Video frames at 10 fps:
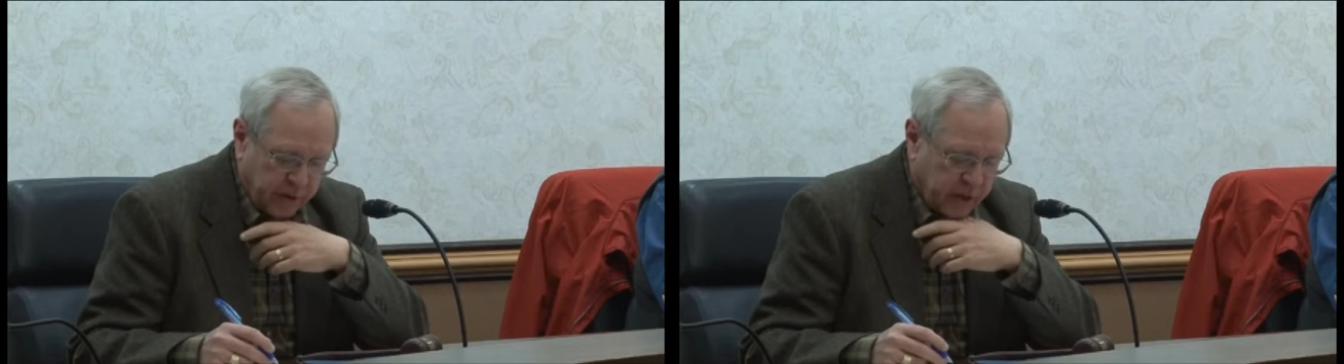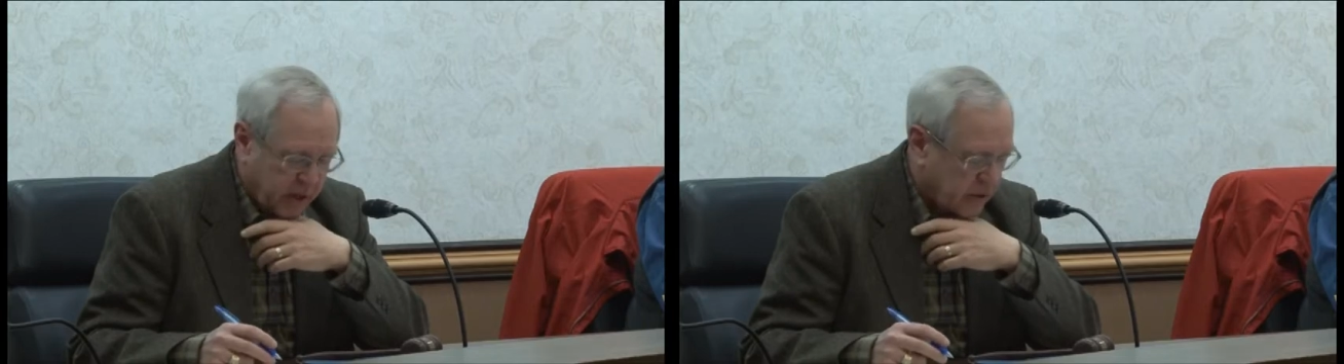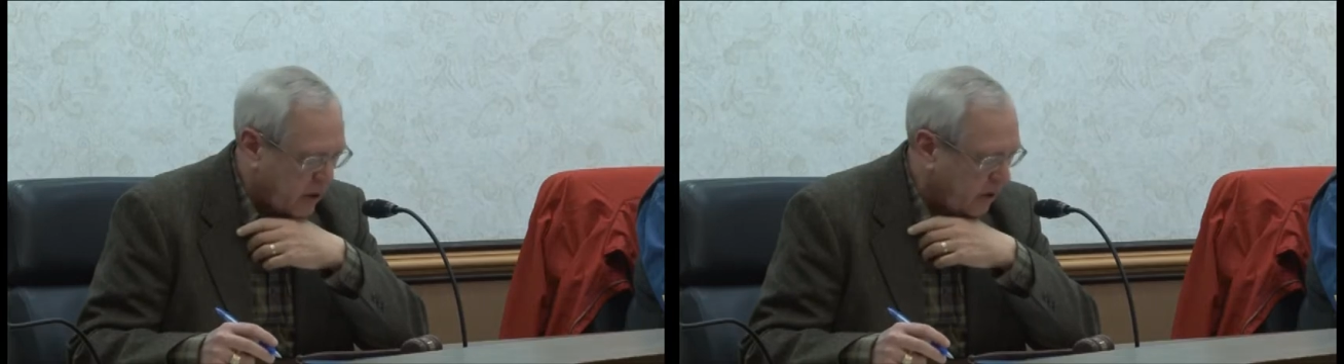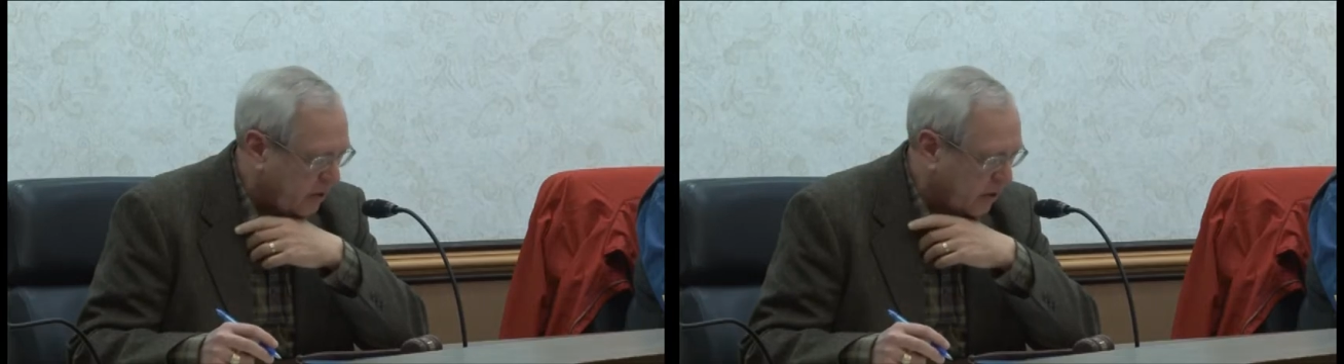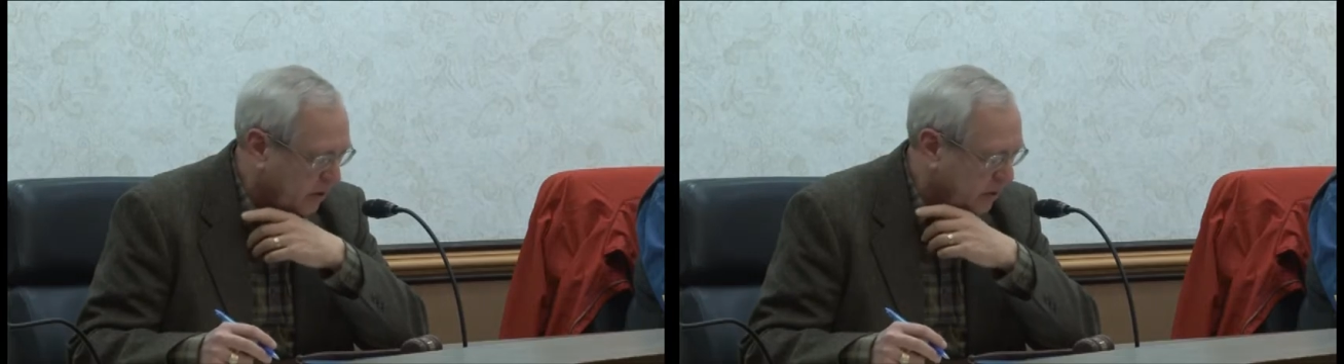of
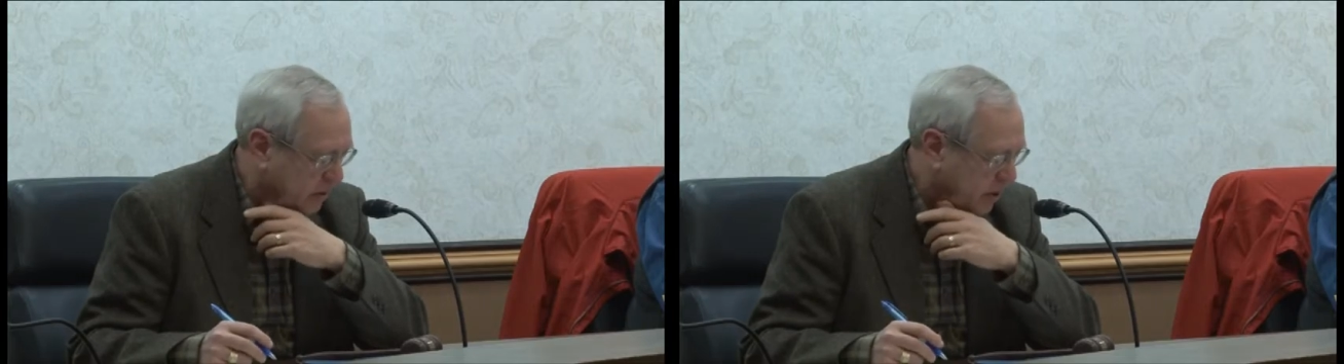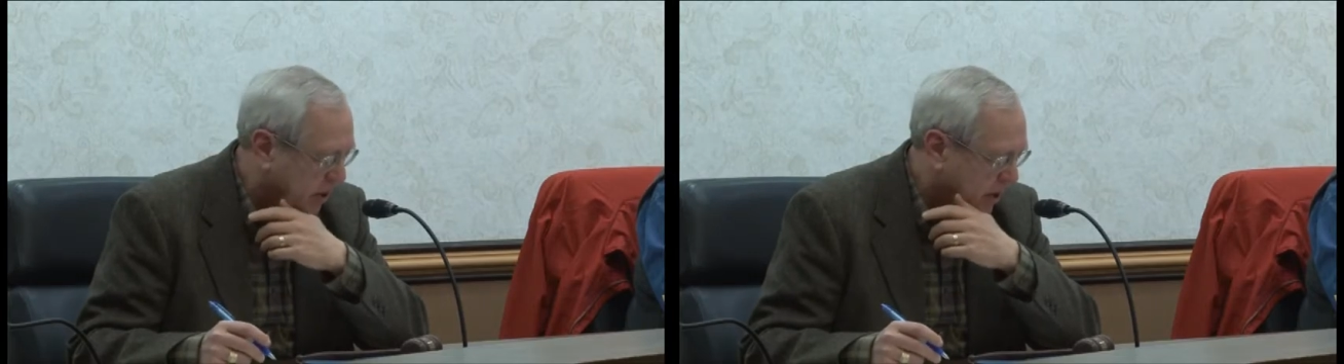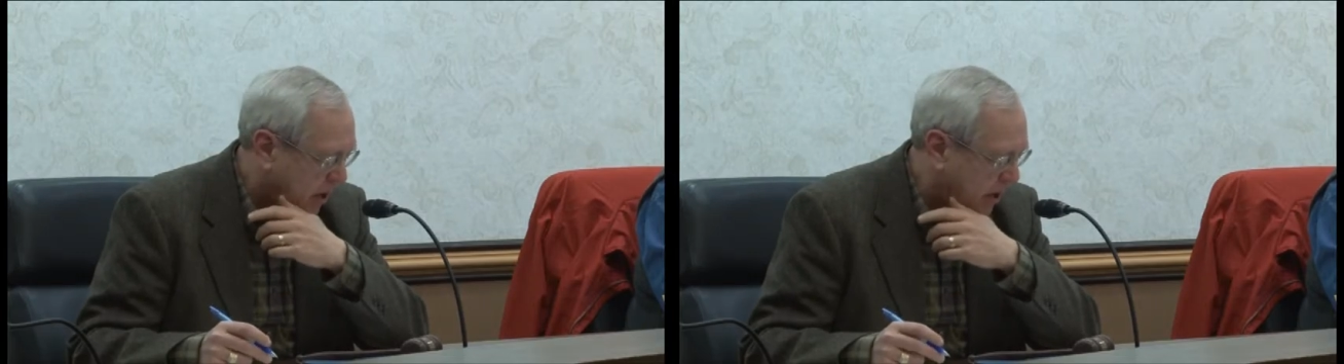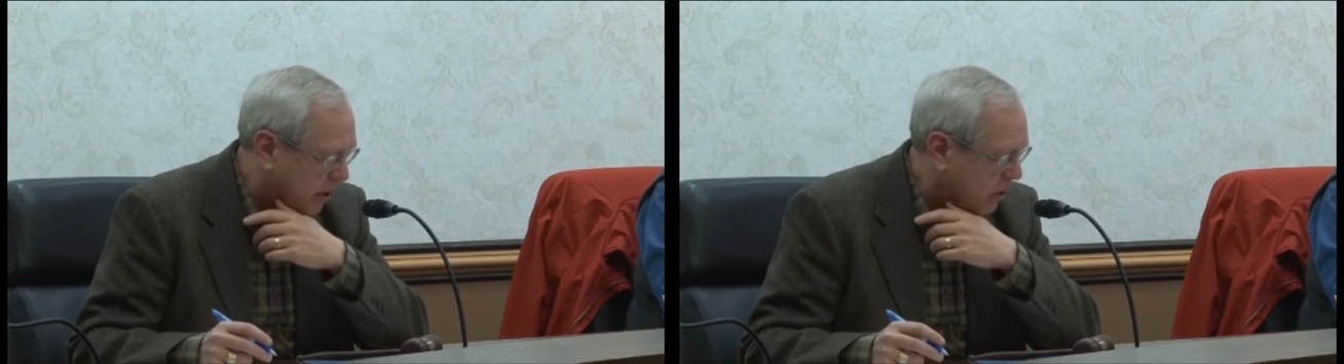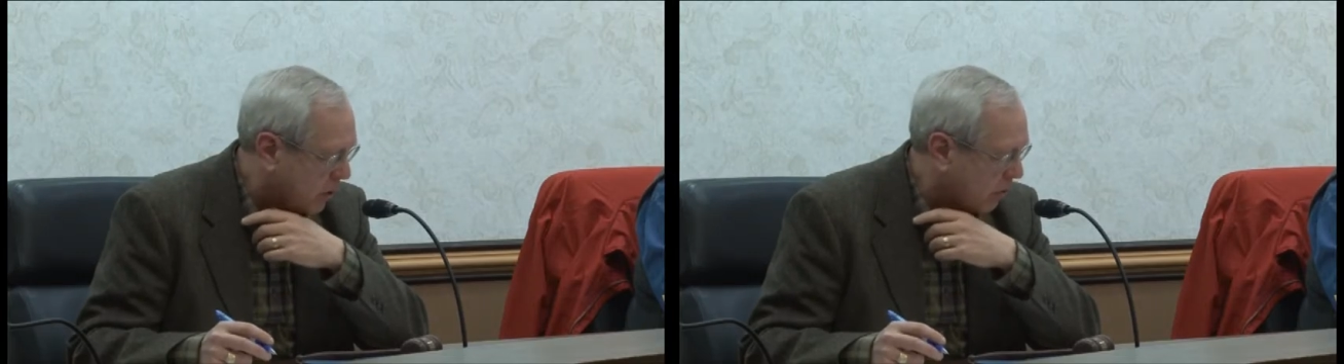electing um, Andy
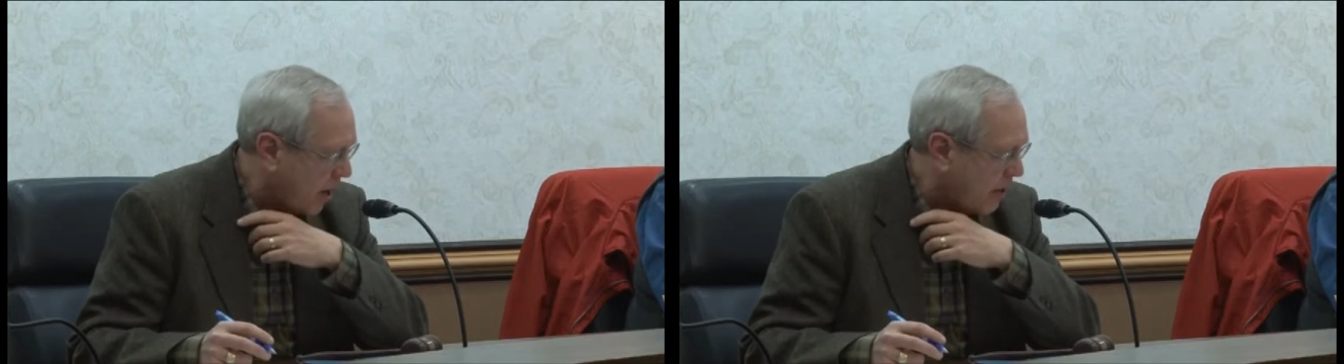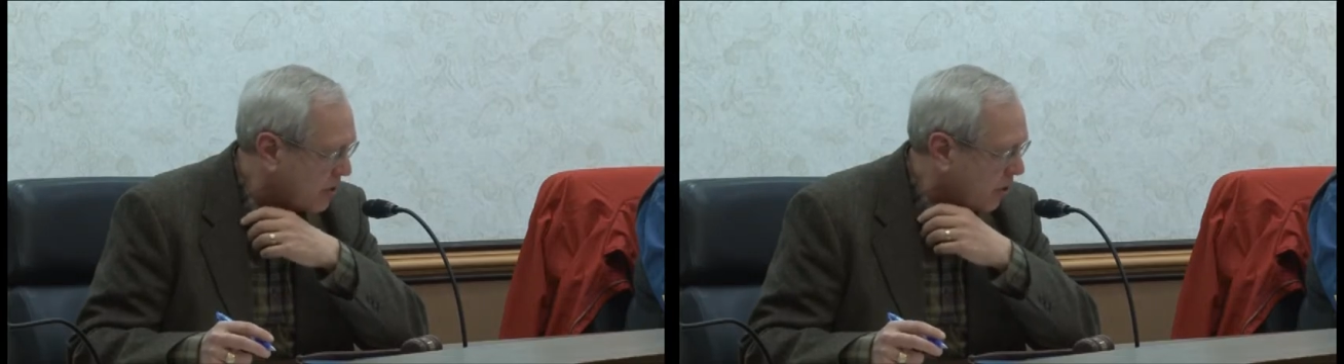Koultourides